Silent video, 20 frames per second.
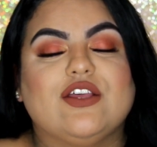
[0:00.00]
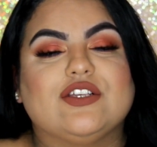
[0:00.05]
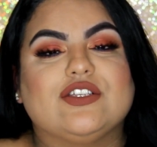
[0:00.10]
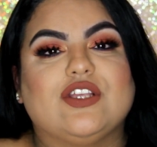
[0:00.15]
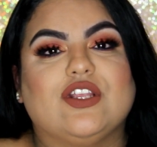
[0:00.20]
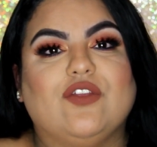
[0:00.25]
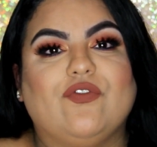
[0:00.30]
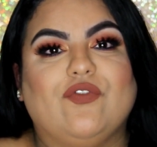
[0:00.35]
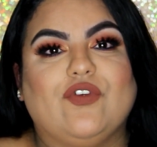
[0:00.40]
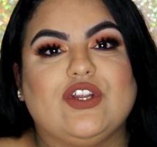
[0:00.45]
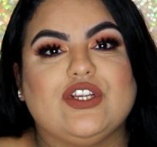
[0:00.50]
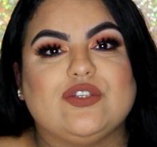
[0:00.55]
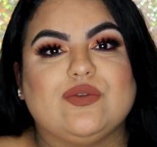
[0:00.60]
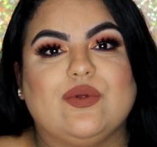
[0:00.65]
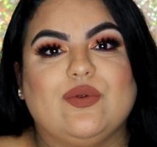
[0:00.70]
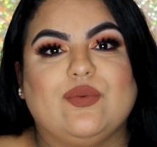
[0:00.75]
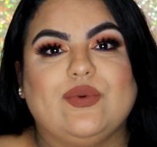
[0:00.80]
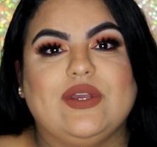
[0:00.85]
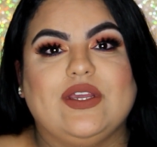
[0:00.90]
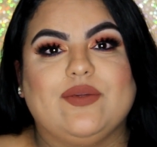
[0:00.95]
So the first
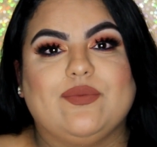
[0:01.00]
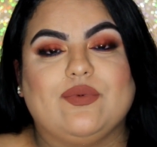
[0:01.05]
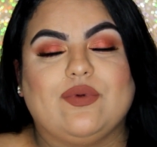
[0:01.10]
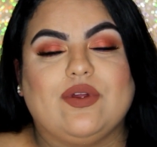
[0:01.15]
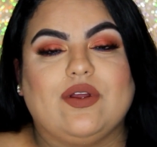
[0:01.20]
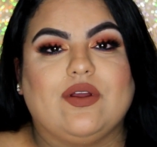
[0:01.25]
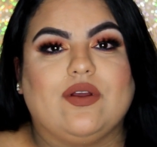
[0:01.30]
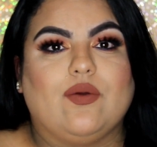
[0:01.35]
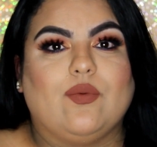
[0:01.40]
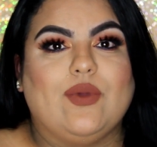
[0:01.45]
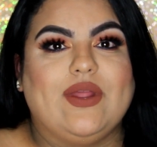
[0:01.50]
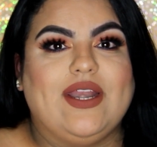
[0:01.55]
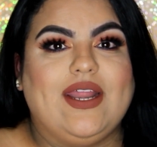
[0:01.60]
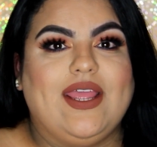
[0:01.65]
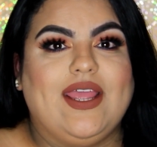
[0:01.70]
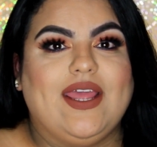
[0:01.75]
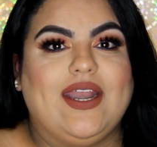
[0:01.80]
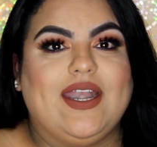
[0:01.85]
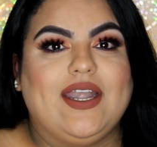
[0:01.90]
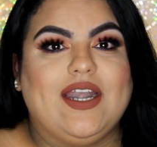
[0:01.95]
one we went
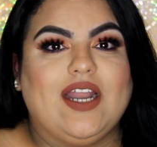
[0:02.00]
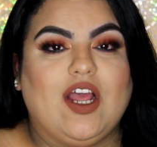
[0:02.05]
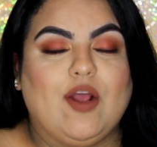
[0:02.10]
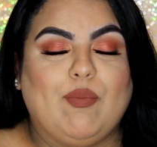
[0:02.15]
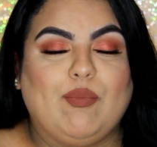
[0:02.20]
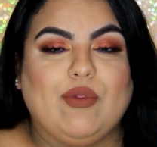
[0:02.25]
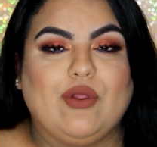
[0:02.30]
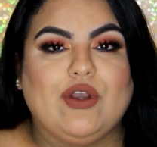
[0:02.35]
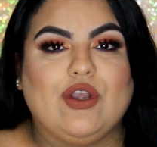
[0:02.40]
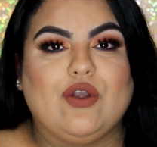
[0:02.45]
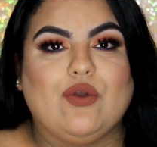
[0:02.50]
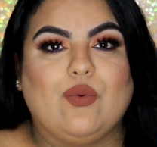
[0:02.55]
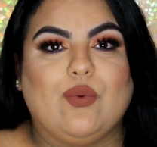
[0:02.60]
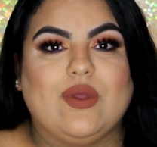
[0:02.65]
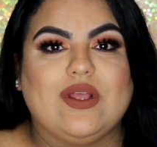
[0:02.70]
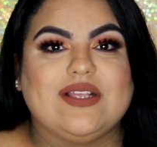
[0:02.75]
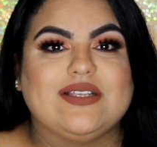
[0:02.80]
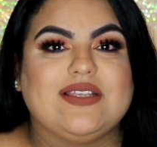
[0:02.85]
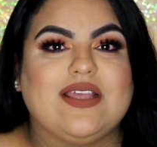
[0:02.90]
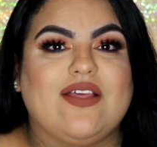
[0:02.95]
ahead and uploaded
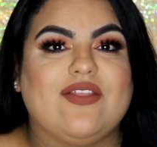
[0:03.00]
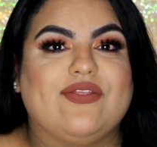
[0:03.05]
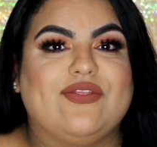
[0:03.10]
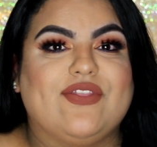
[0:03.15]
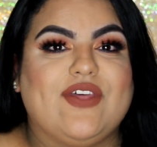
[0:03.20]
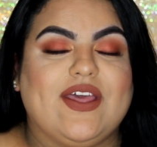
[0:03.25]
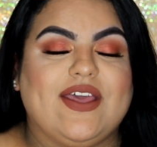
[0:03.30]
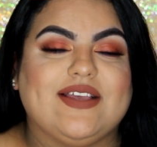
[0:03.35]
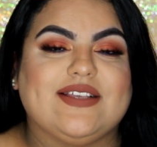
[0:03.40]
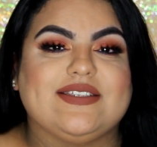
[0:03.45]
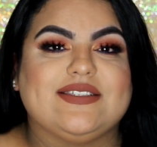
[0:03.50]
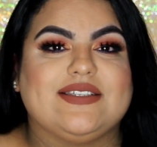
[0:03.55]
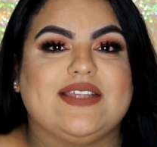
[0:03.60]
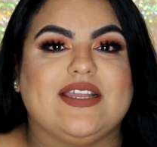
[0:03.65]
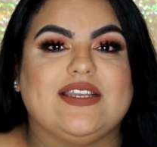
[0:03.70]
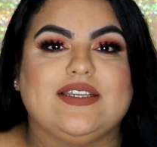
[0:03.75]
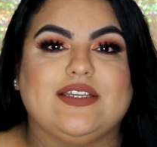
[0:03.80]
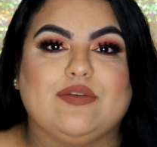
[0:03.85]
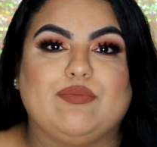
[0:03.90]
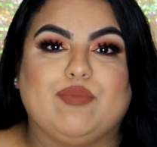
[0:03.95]
was the
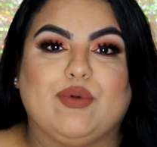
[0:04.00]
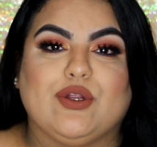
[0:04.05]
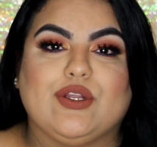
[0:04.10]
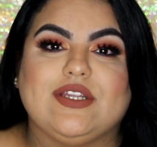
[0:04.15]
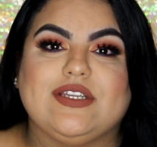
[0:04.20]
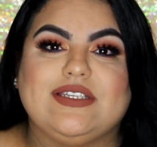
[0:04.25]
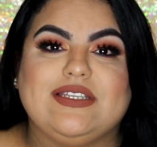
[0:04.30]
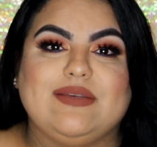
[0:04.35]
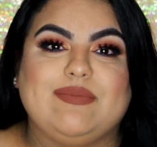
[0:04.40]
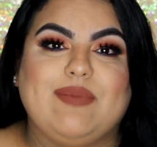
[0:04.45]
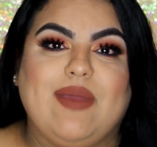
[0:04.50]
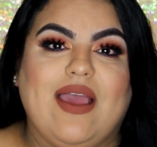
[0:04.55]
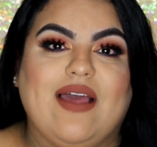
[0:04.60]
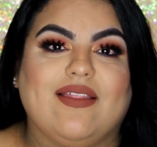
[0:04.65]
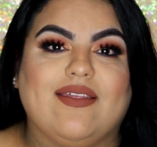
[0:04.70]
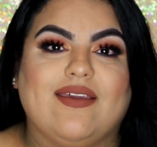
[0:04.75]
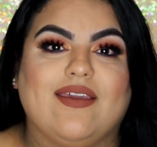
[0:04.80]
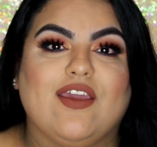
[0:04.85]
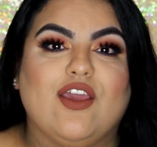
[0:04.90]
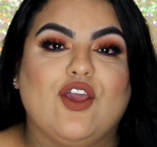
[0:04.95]
extended burgundy
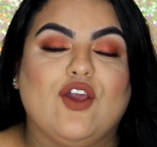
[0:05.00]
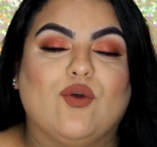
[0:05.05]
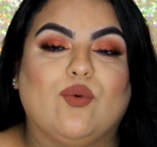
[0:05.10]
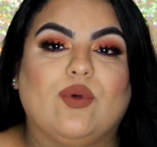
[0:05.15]
palette,